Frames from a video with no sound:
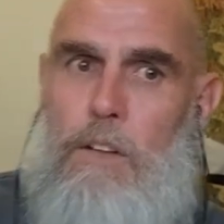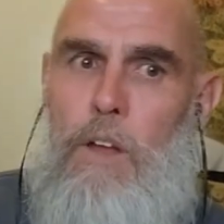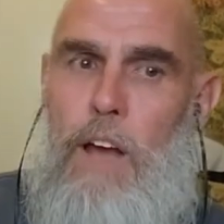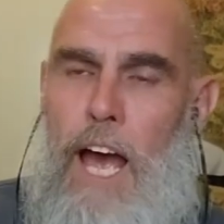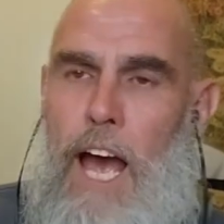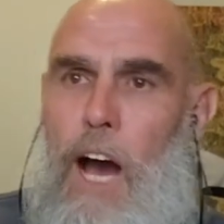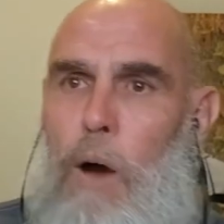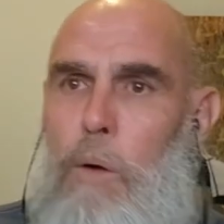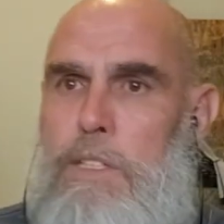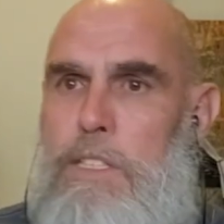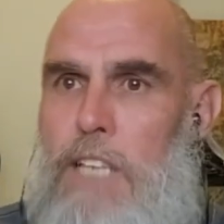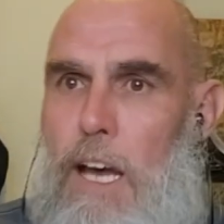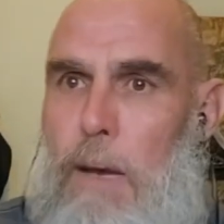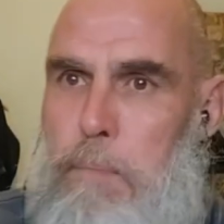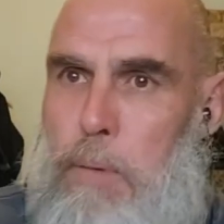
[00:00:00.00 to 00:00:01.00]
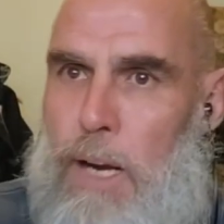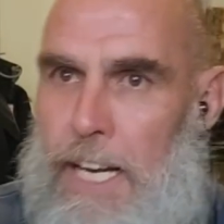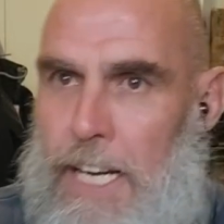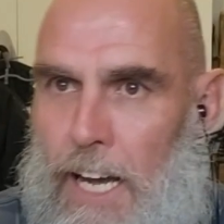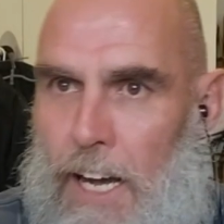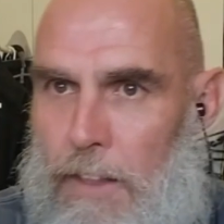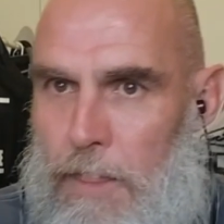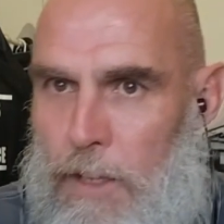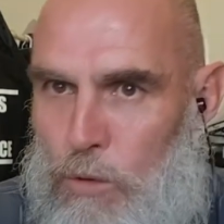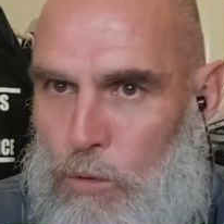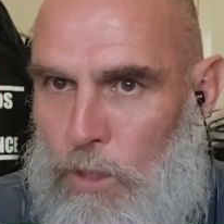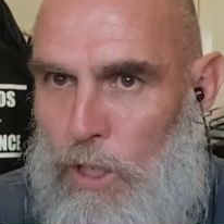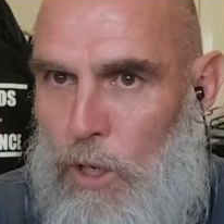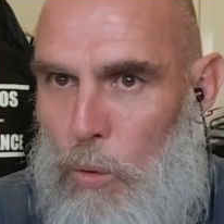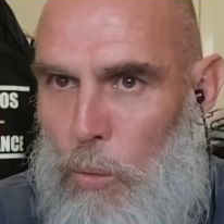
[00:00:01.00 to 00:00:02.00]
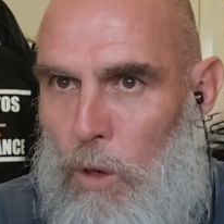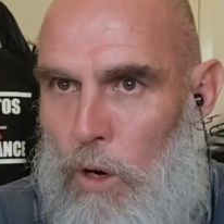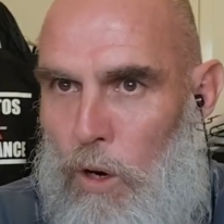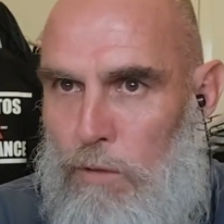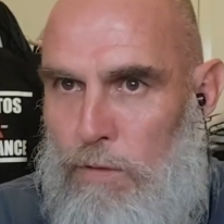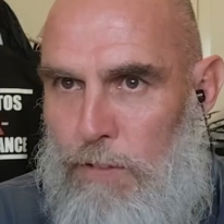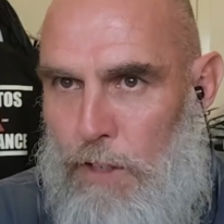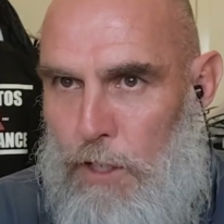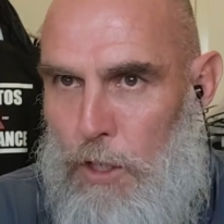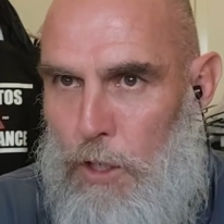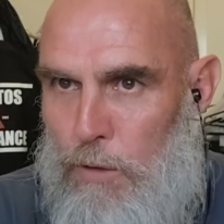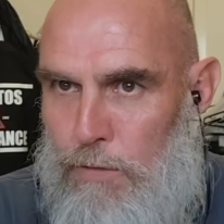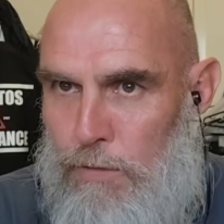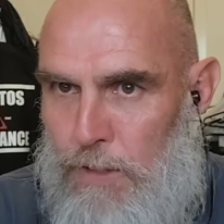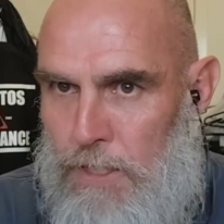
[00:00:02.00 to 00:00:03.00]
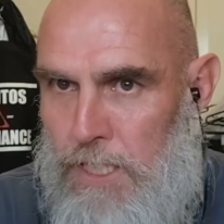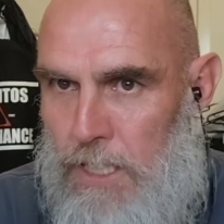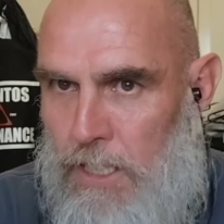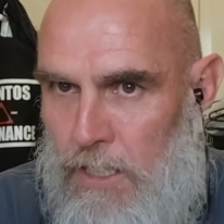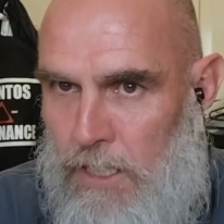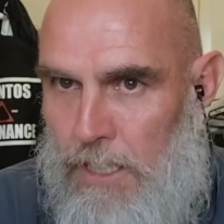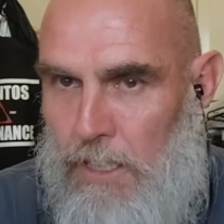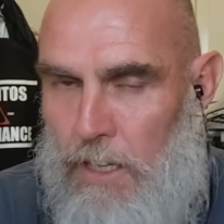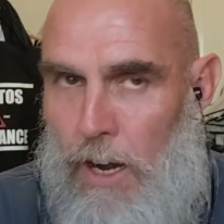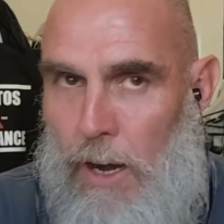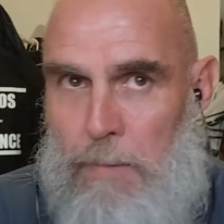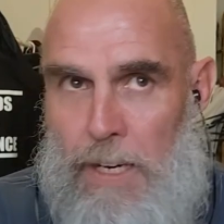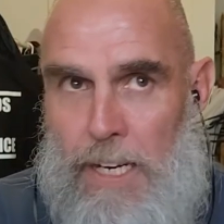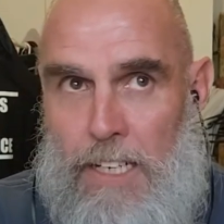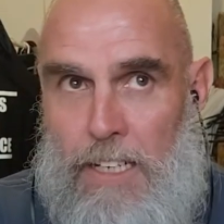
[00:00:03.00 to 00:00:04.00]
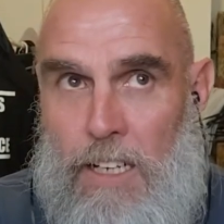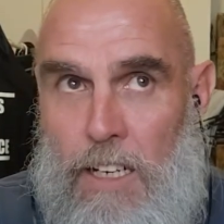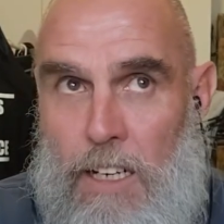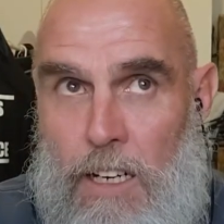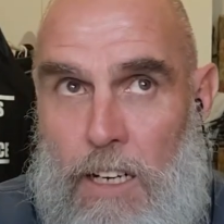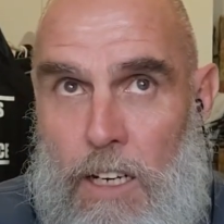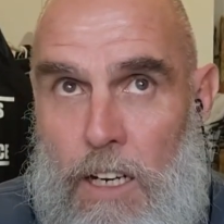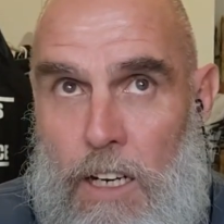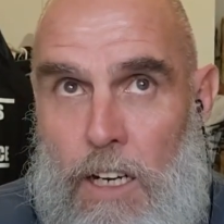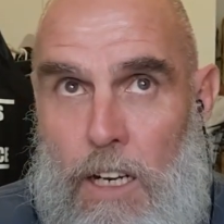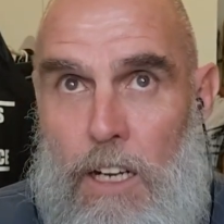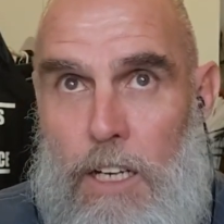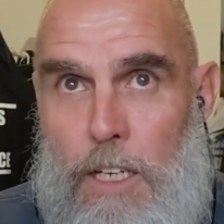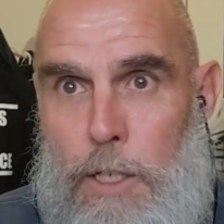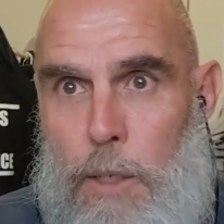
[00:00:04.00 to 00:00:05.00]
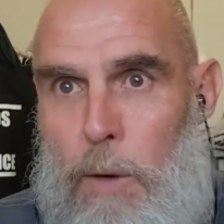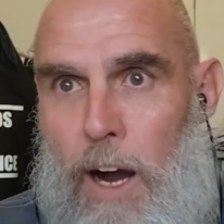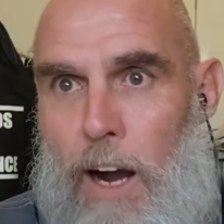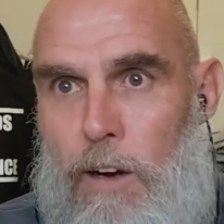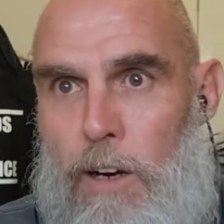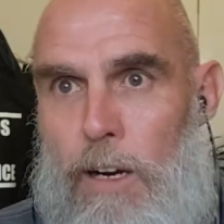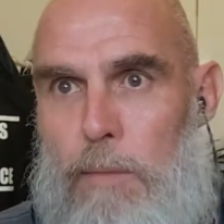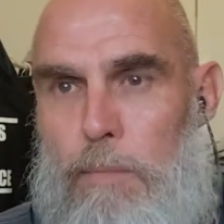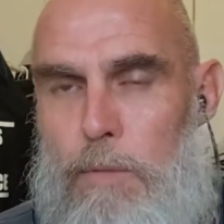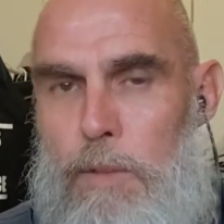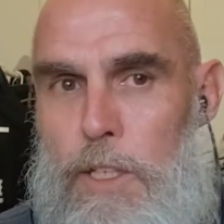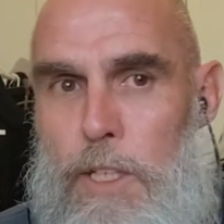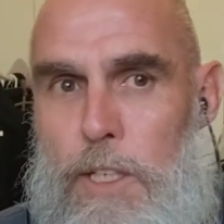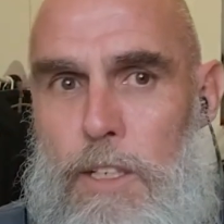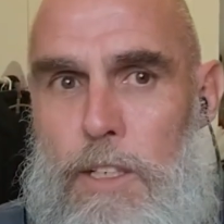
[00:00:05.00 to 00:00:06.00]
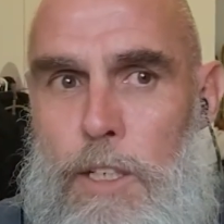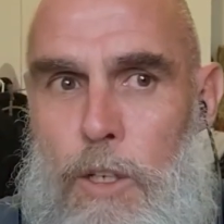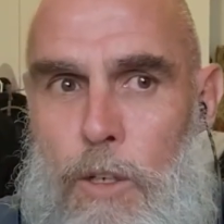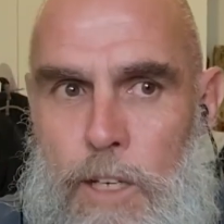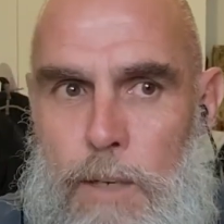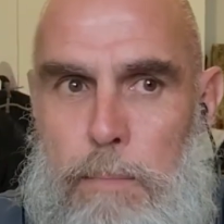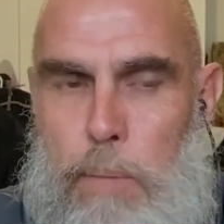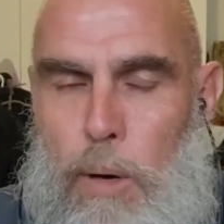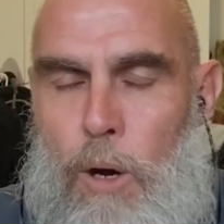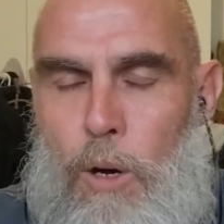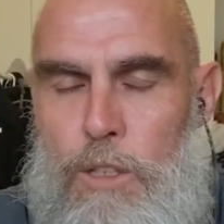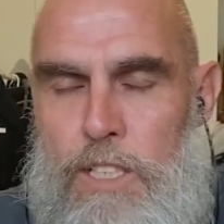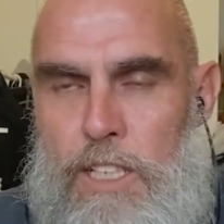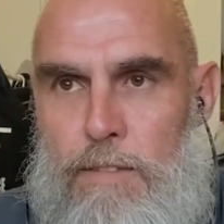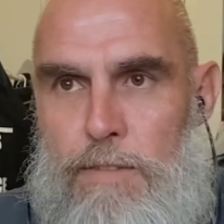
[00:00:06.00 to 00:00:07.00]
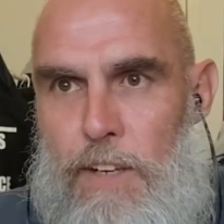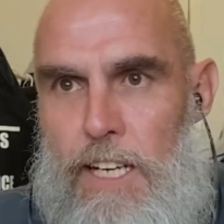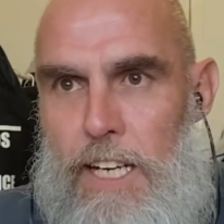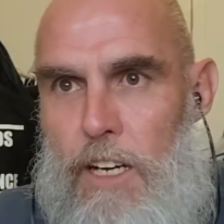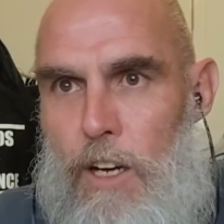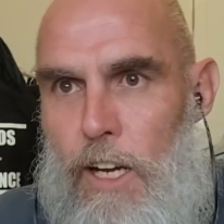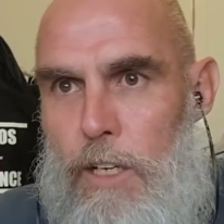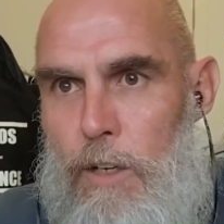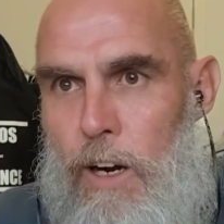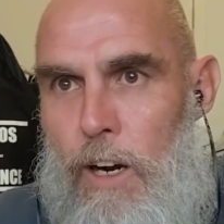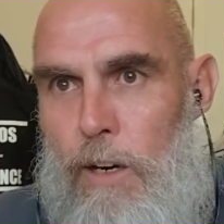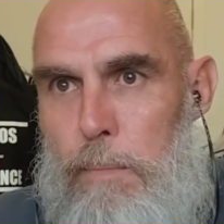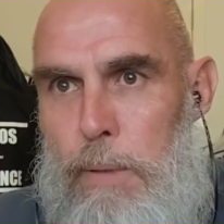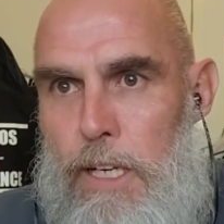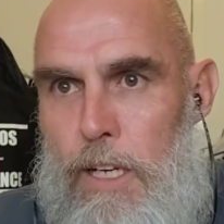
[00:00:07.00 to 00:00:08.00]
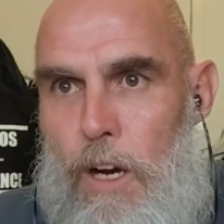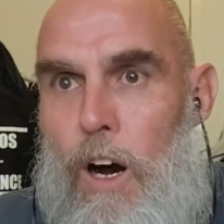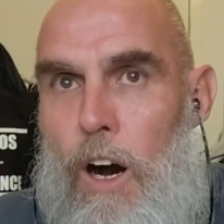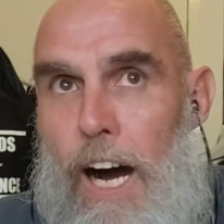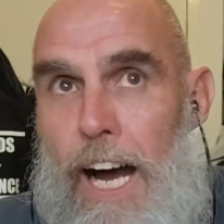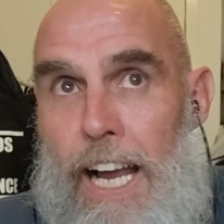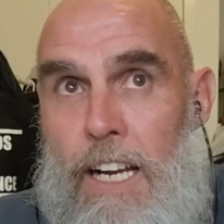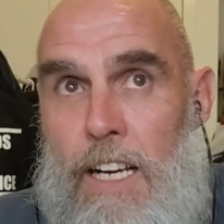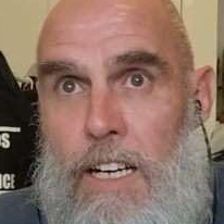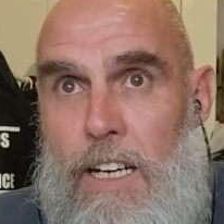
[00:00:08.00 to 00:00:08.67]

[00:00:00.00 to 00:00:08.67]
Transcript: how has that played out in the real world for you physically? I mean, you're an imposing figure, like you are a big guy.